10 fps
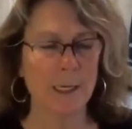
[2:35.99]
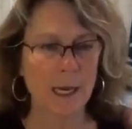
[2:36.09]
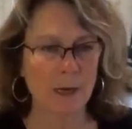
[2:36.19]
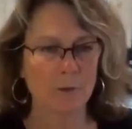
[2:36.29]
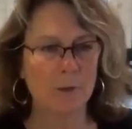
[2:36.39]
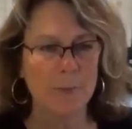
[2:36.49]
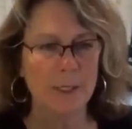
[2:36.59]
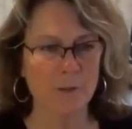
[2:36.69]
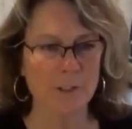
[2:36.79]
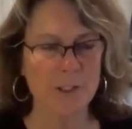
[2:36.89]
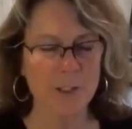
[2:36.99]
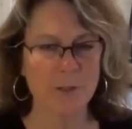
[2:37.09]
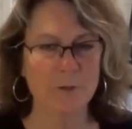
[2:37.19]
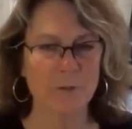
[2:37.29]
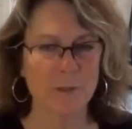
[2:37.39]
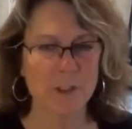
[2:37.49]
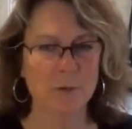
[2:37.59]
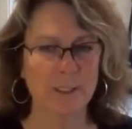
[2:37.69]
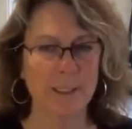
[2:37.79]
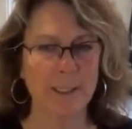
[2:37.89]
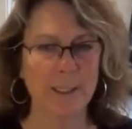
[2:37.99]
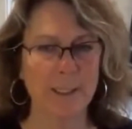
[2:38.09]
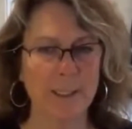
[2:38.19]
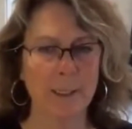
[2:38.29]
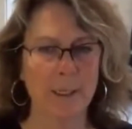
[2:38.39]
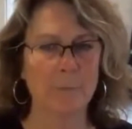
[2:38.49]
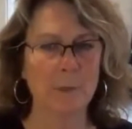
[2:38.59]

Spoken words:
how it appeals to you visually,